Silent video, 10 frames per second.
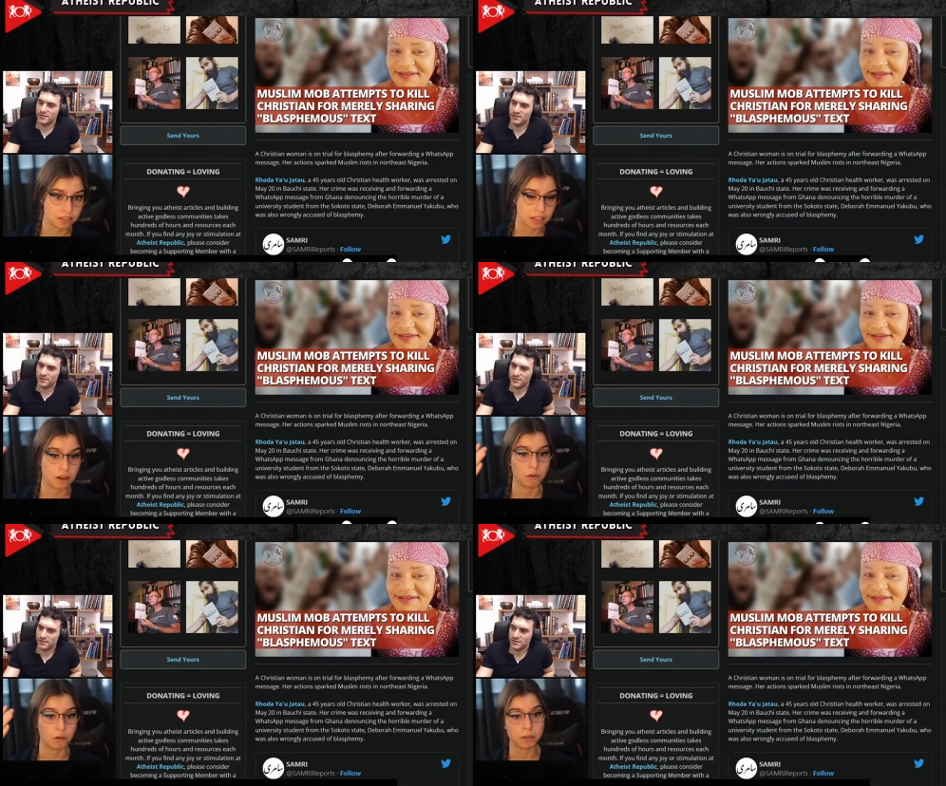Speaker 1: And
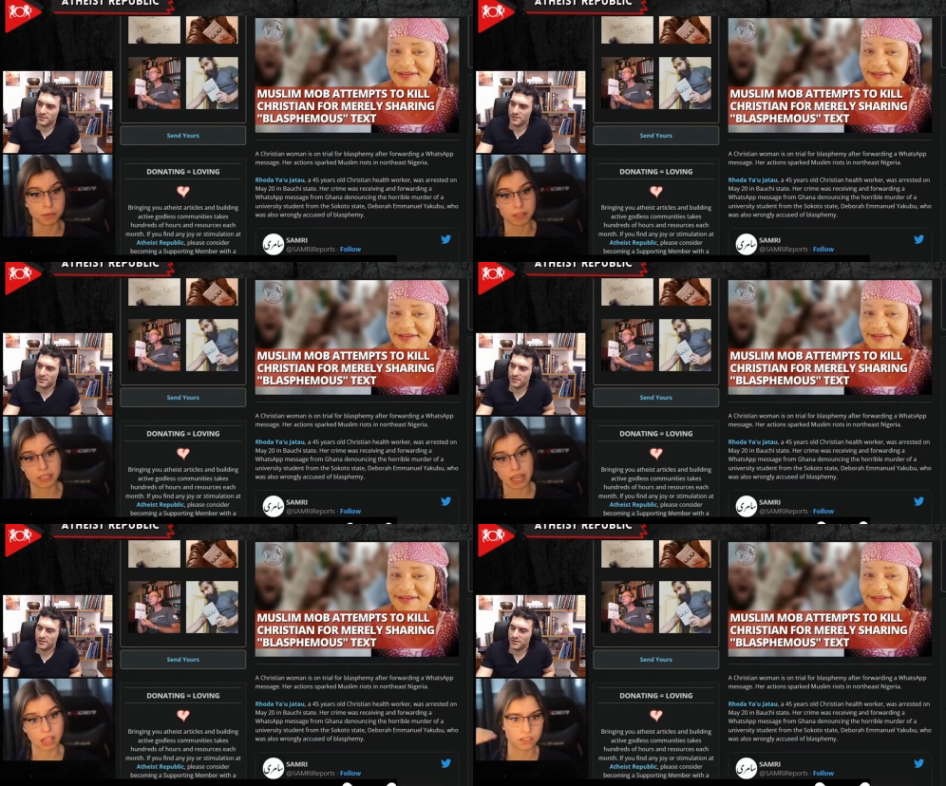when people
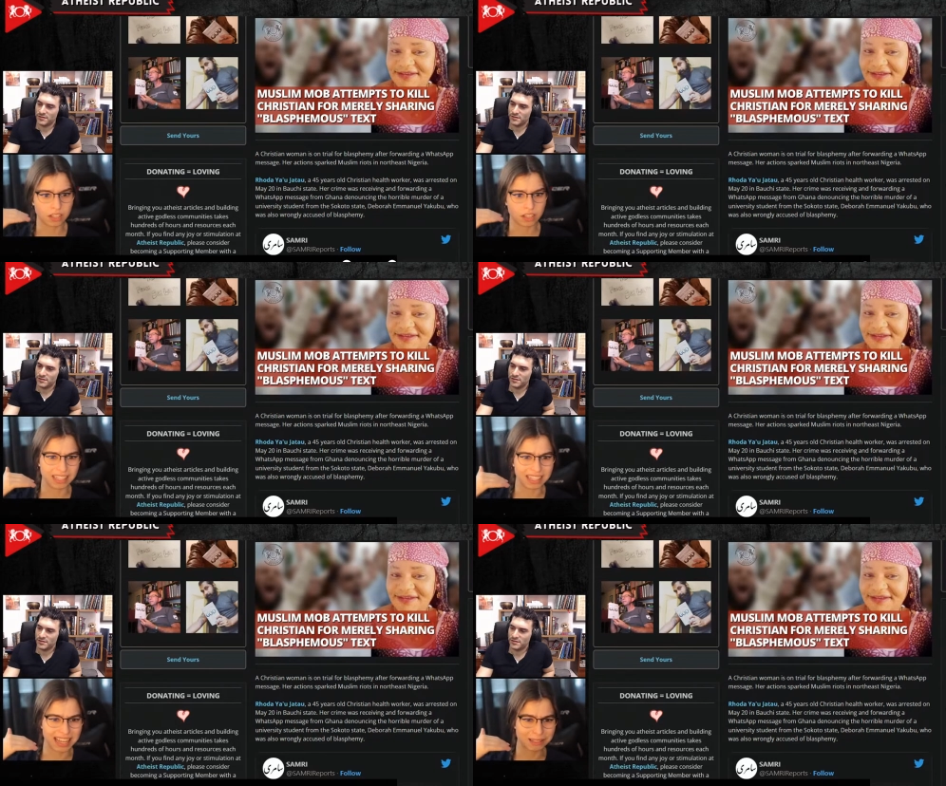say it, suddenly
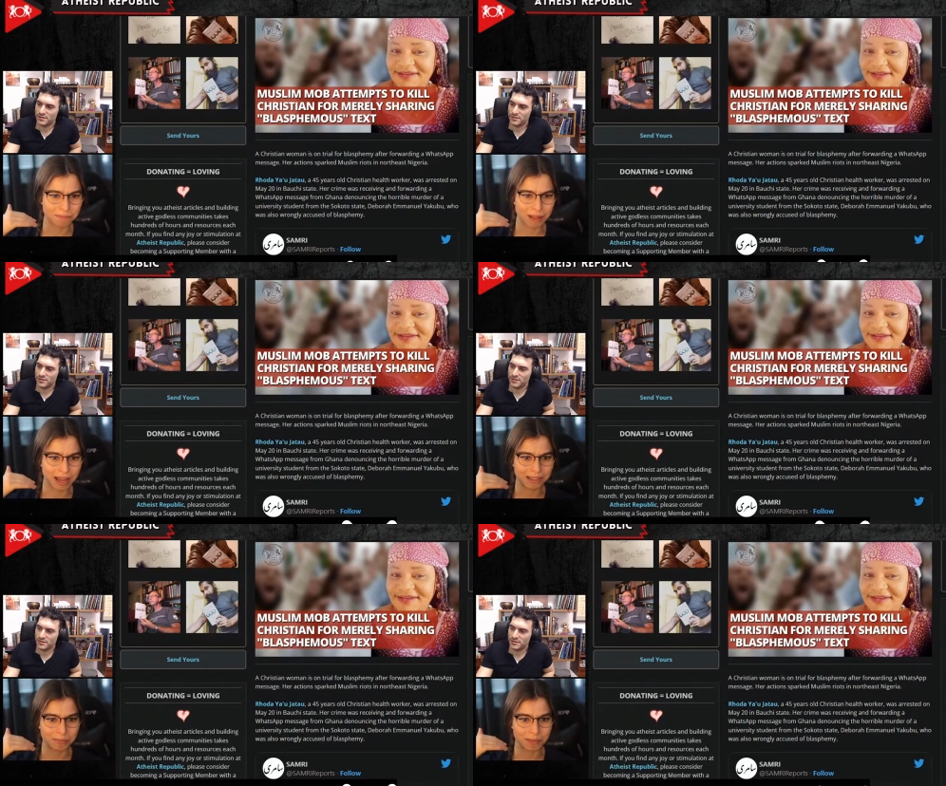that's
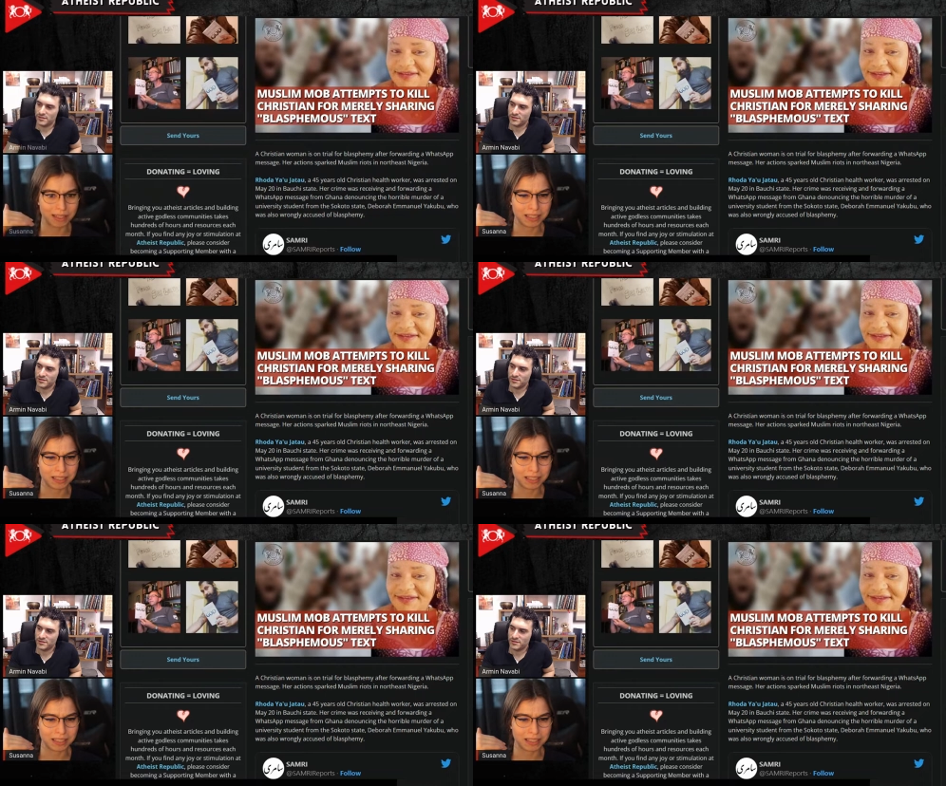blasphemous.